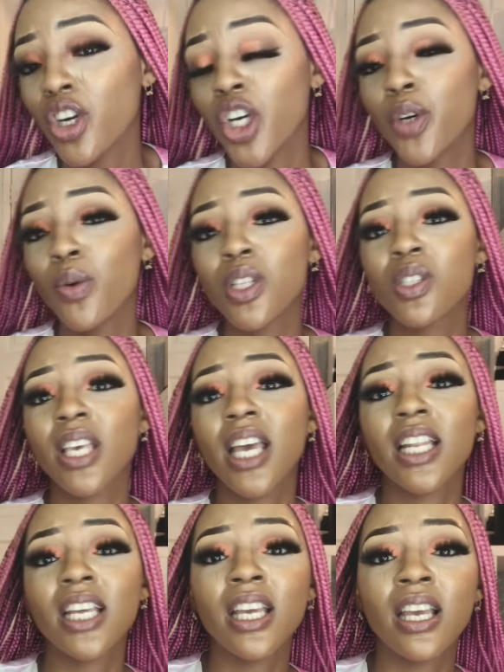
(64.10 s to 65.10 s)
or you want to
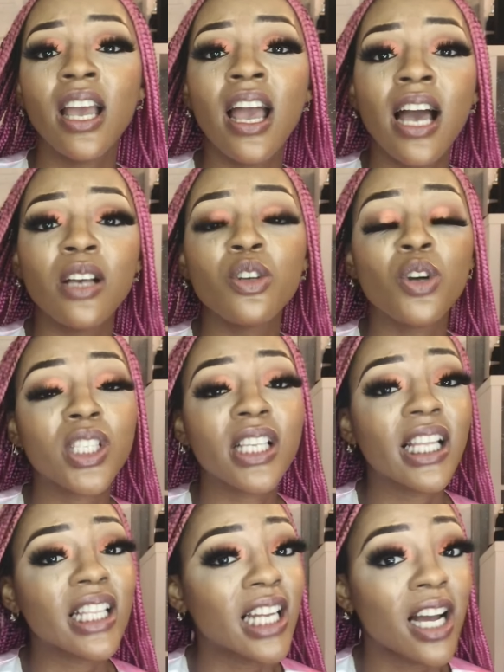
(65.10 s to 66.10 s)
get
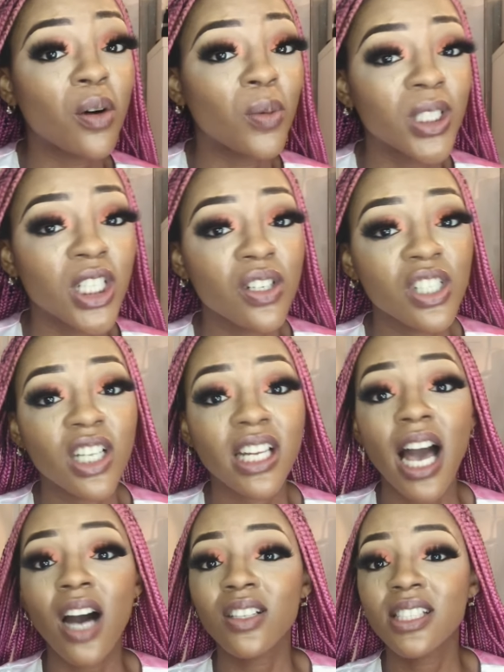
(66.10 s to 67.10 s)
an accommodation
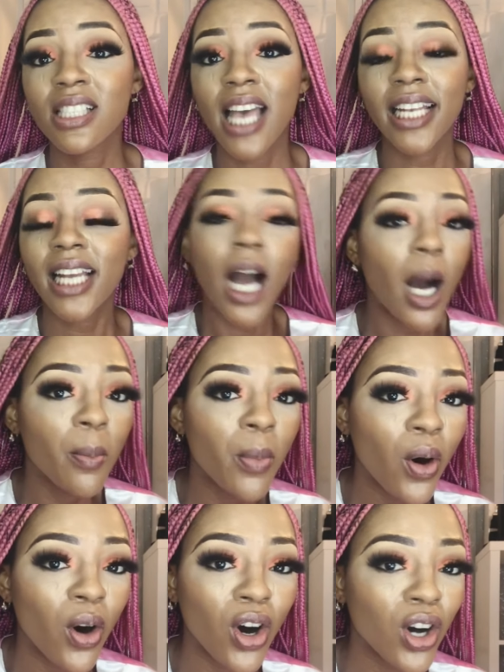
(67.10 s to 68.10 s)
outside
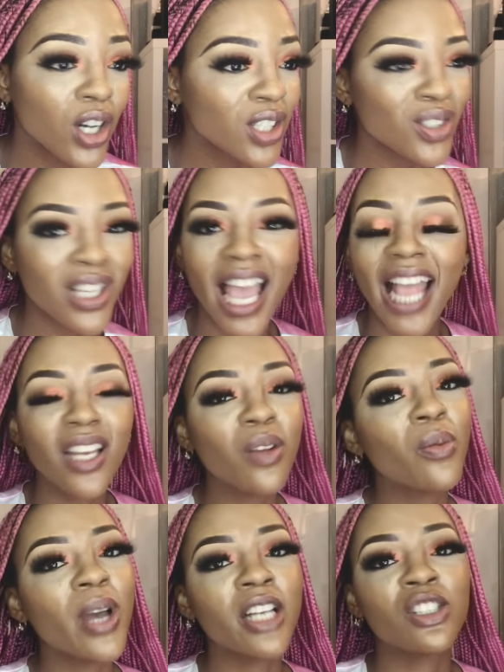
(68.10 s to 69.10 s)
campus,
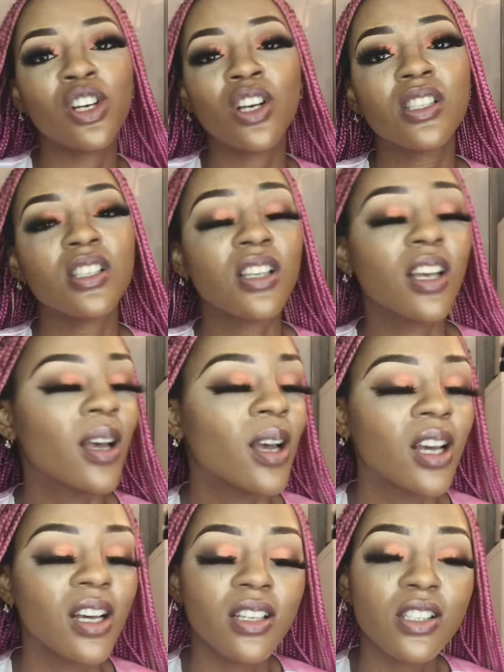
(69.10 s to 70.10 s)
anywhere. Just
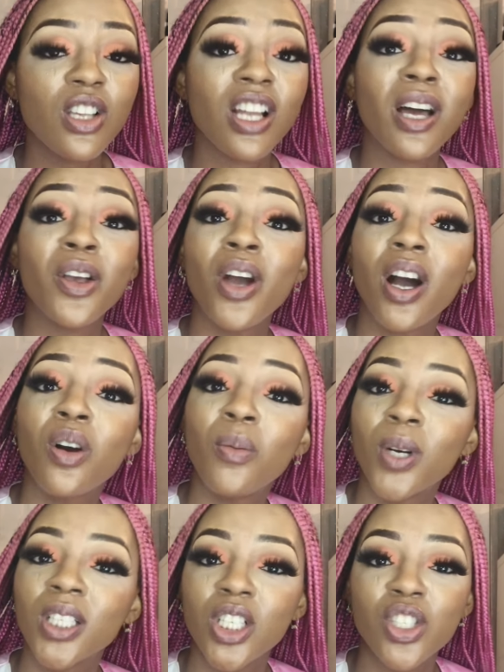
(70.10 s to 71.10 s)
sort out your
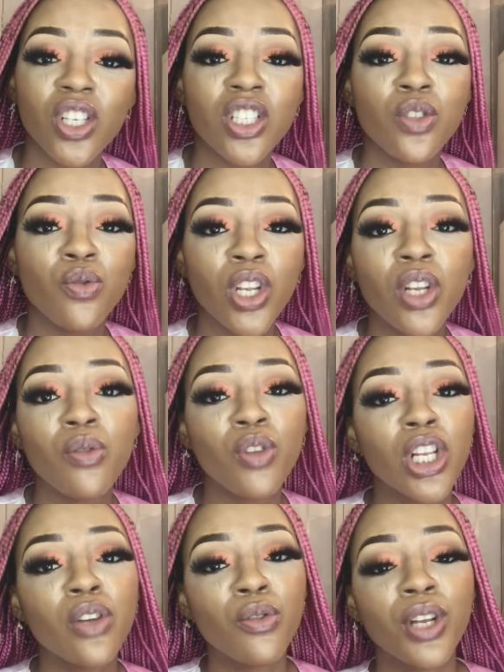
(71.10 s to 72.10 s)
accommodation is really
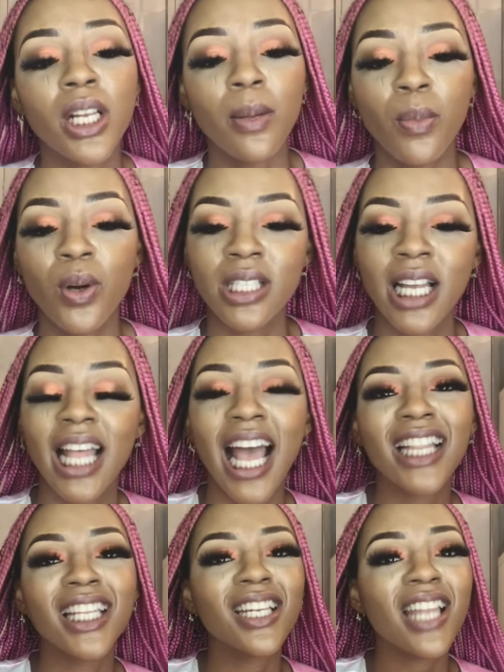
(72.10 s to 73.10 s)
important.
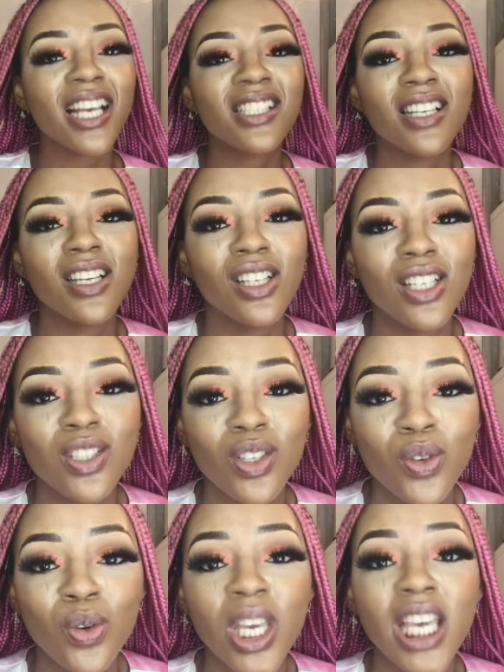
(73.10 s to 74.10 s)
And the next thing you need to
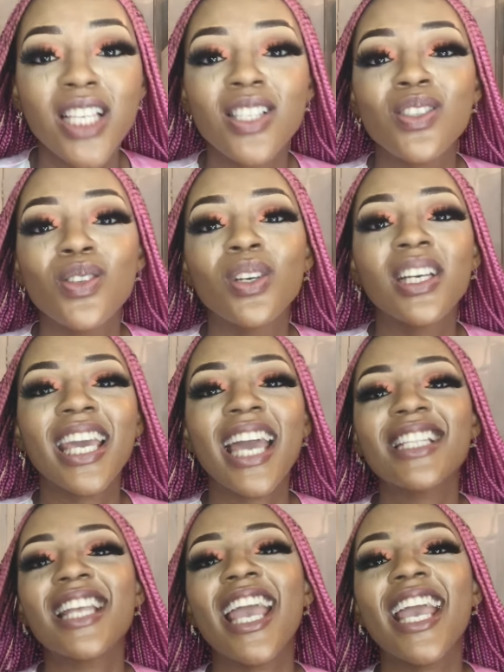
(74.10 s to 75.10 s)
do is to
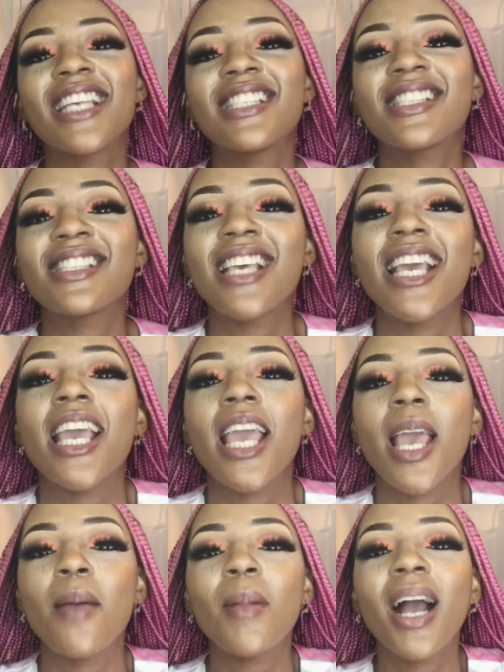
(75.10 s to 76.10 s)
get a
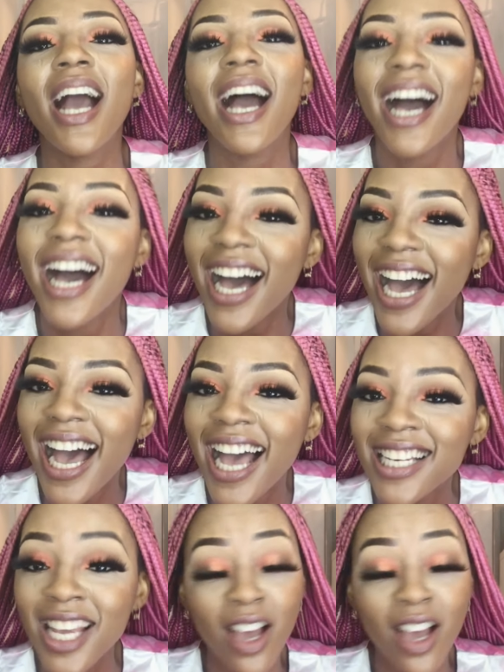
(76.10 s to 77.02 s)
SIM card.